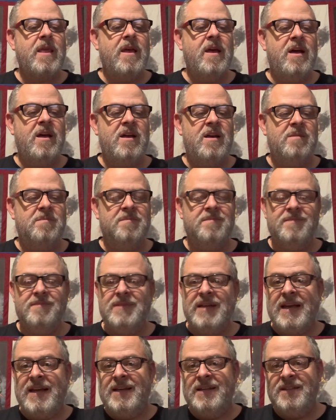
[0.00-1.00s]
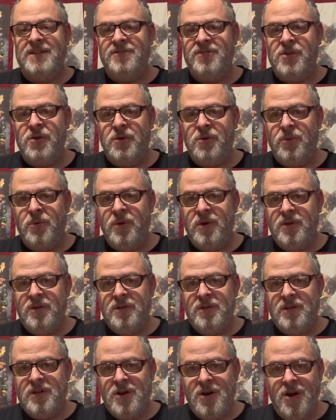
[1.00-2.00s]
and if you
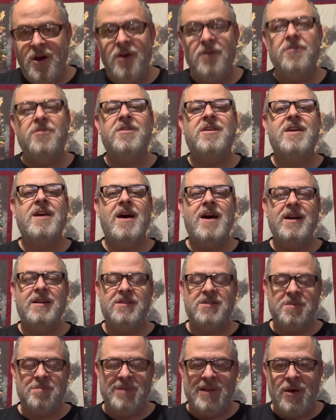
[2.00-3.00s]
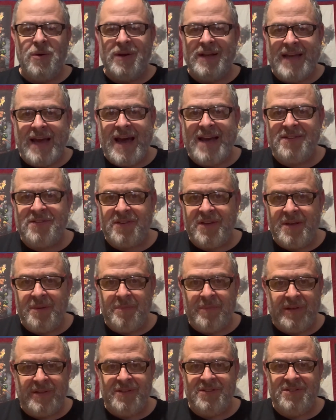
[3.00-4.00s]
aren't the kind to blow a gasket
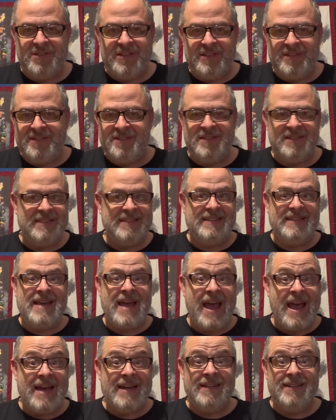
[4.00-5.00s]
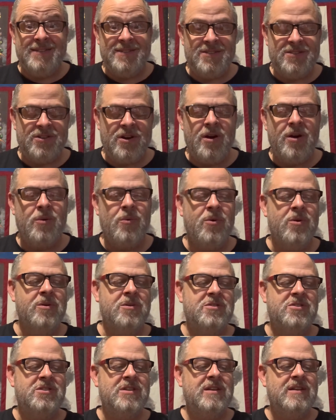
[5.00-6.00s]
because this isn't canon Star
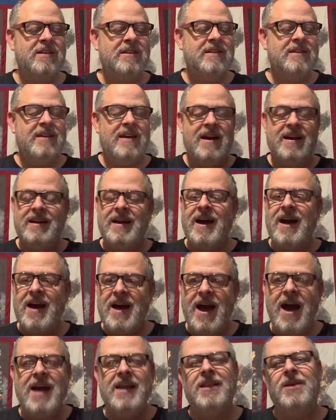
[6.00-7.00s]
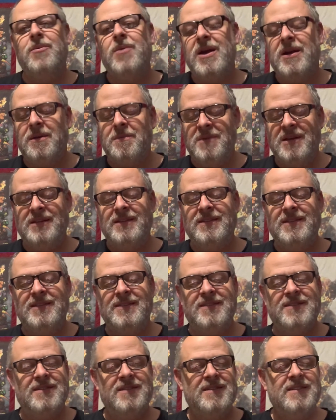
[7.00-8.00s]
Wars, I highly recommend
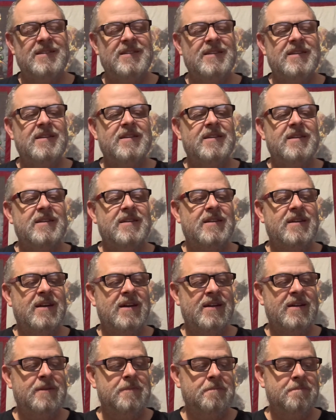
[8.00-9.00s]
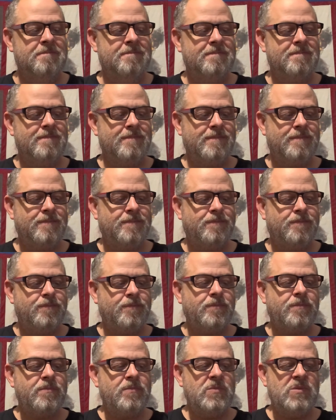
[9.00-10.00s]
this.
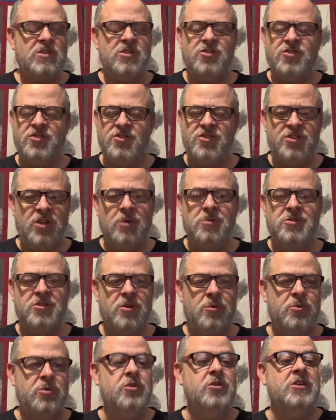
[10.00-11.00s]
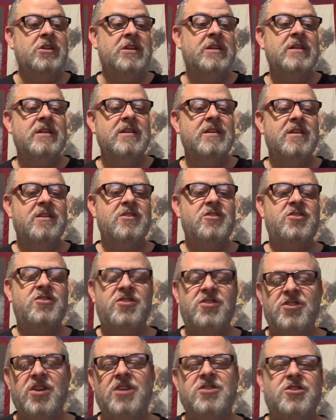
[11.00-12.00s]
So, so good.
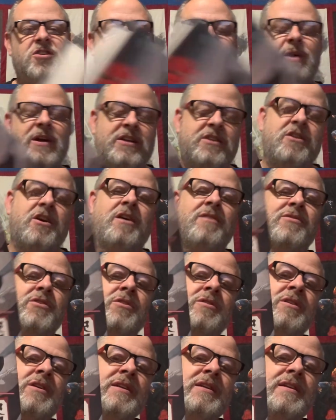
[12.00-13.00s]
Such a great cover.